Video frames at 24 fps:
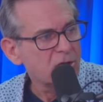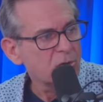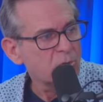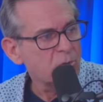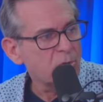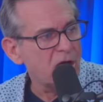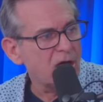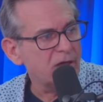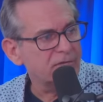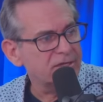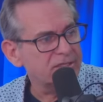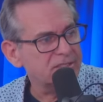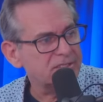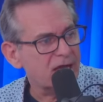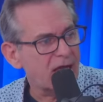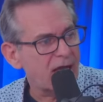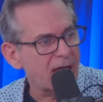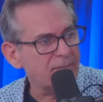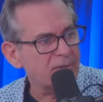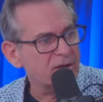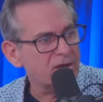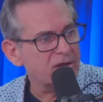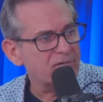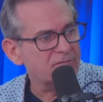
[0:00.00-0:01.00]
While the
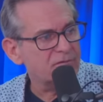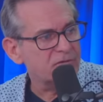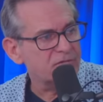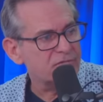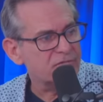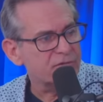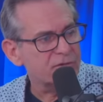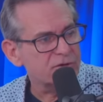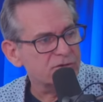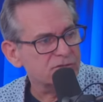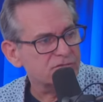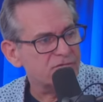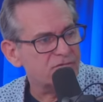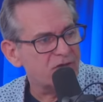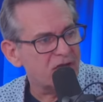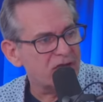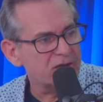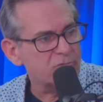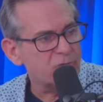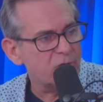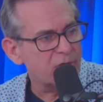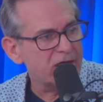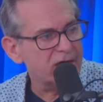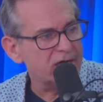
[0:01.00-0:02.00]
timing of the first
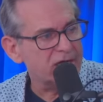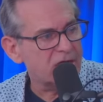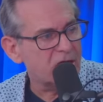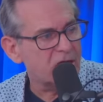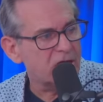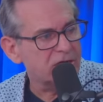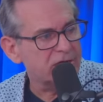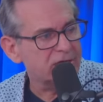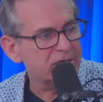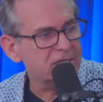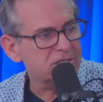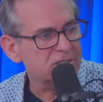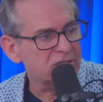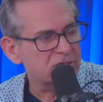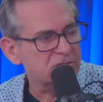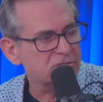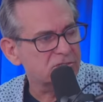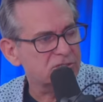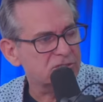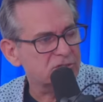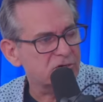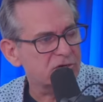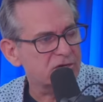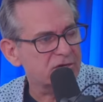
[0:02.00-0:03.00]
Fed rate cut is
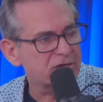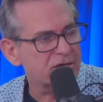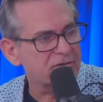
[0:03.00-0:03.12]
uncertain,